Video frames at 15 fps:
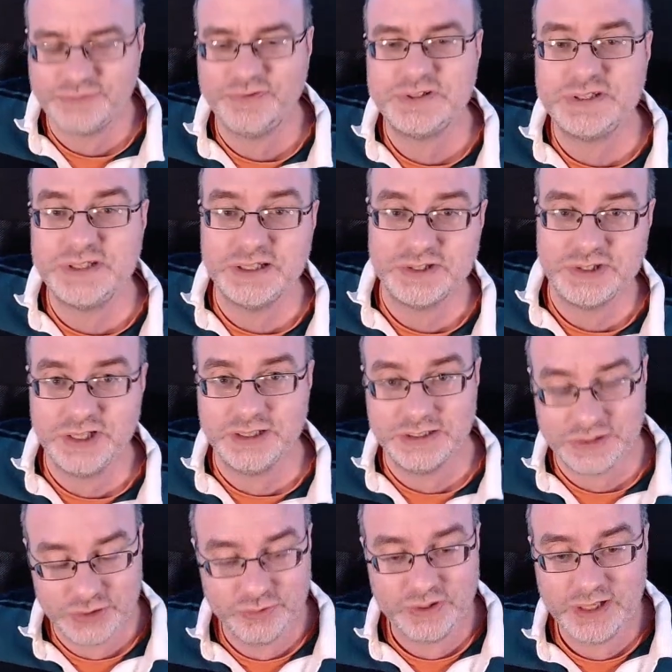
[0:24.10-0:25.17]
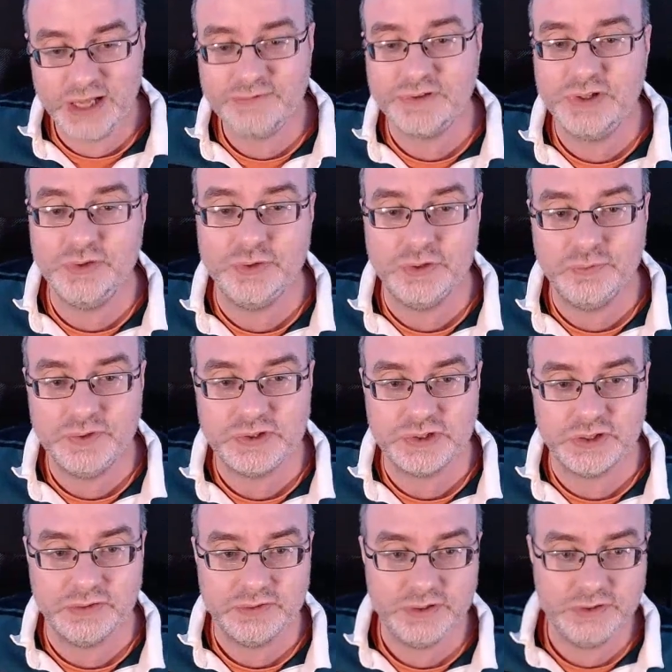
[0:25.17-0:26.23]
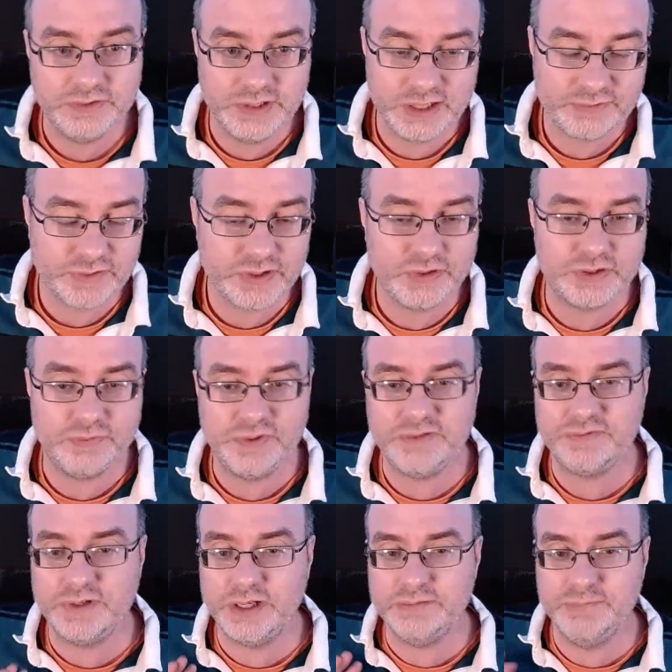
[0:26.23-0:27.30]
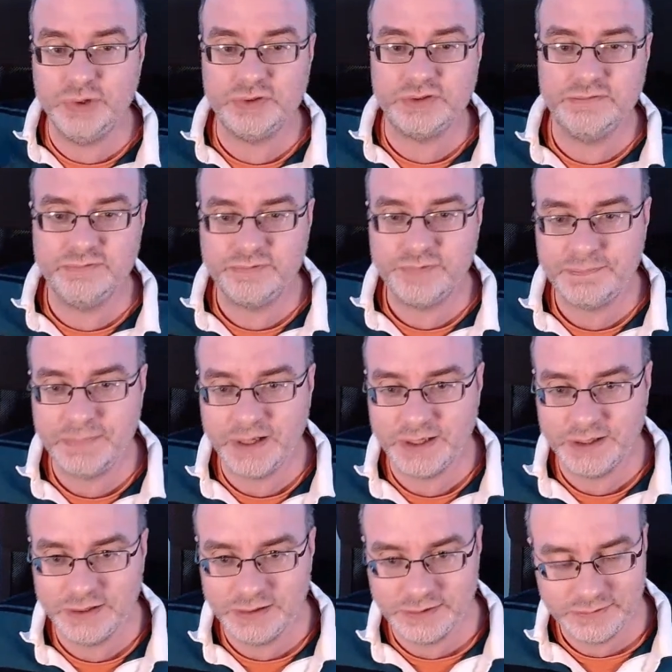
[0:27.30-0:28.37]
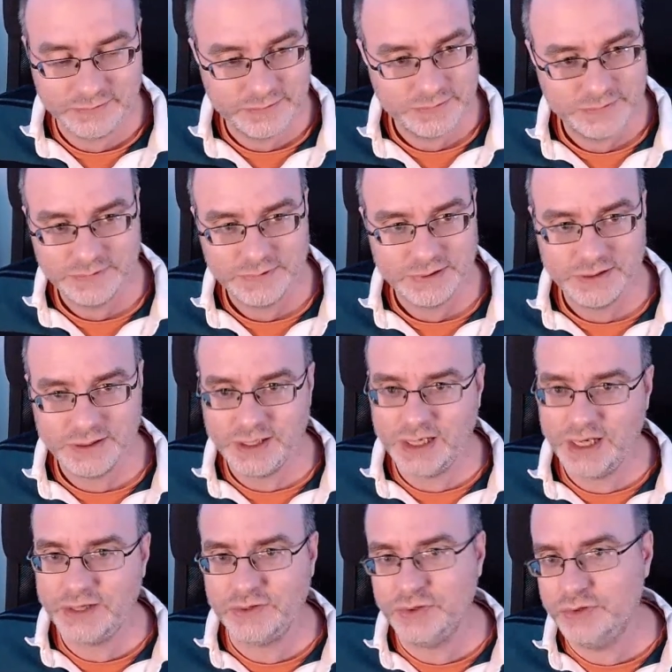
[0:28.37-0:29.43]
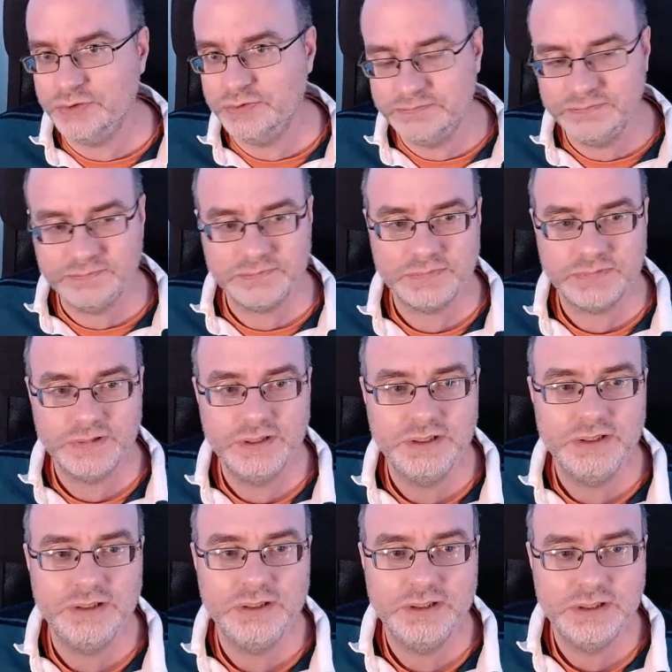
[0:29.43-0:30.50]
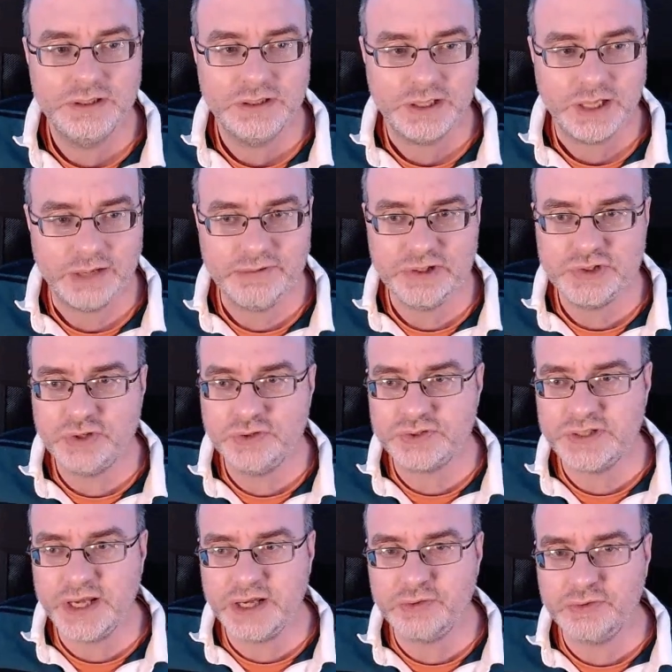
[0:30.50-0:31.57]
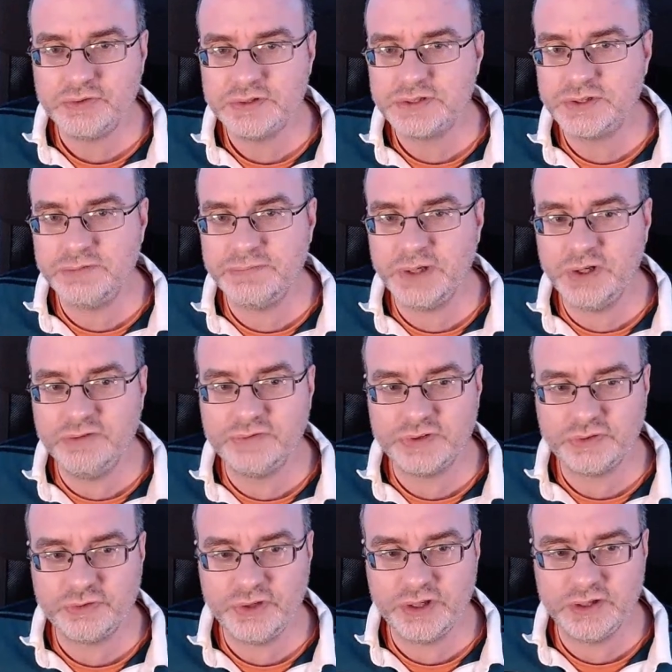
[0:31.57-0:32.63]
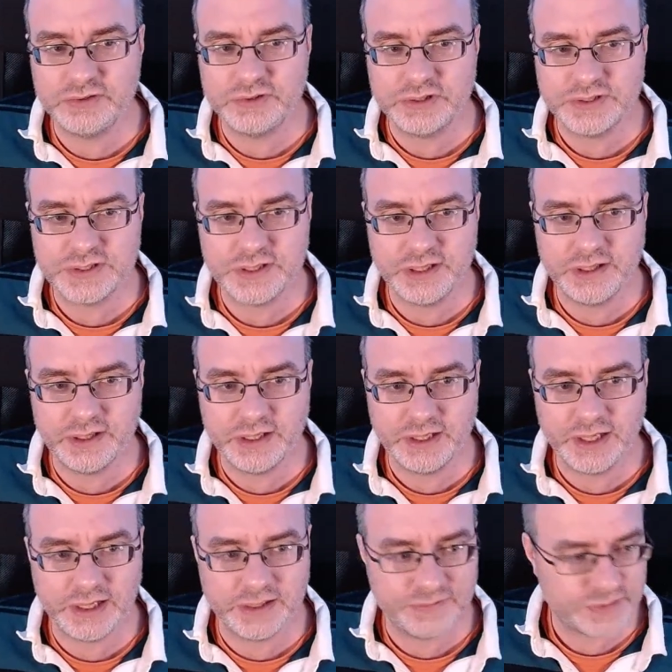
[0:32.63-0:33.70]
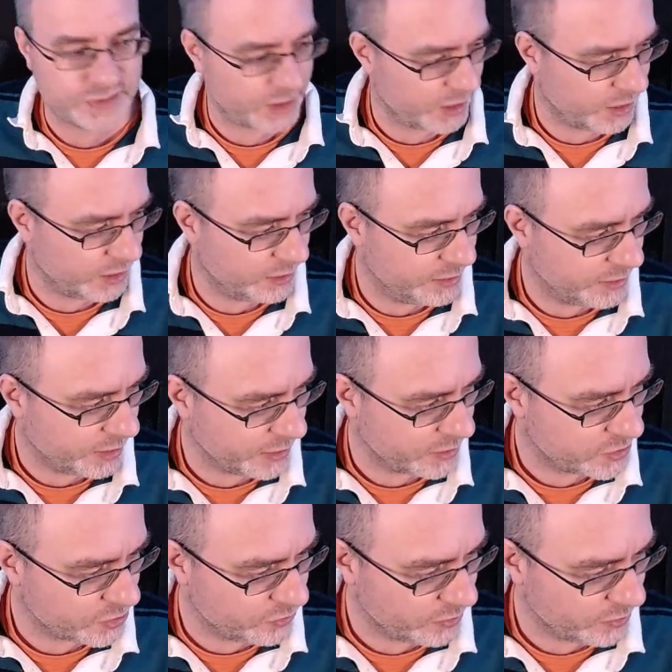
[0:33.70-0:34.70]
6 years. You would never know it, would you? You would never know that we've done more than flipping, I don't know, how many shows now? It's got to be over 300 Sunday Night Lives. And I totally